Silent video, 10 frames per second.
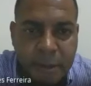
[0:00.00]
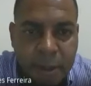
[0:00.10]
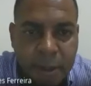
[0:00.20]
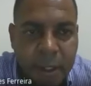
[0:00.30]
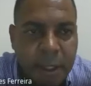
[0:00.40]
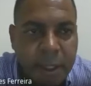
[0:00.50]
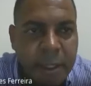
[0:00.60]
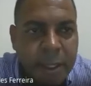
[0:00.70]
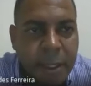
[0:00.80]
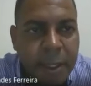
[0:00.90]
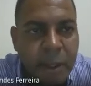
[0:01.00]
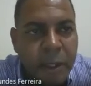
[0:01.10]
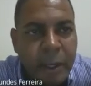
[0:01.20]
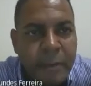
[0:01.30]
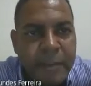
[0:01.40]
And
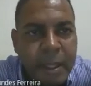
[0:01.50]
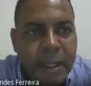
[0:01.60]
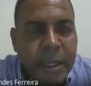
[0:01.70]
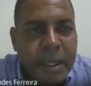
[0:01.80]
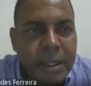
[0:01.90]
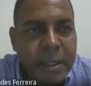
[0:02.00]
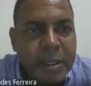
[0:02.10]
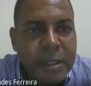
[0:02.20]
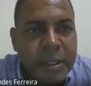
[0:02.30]
okay, this is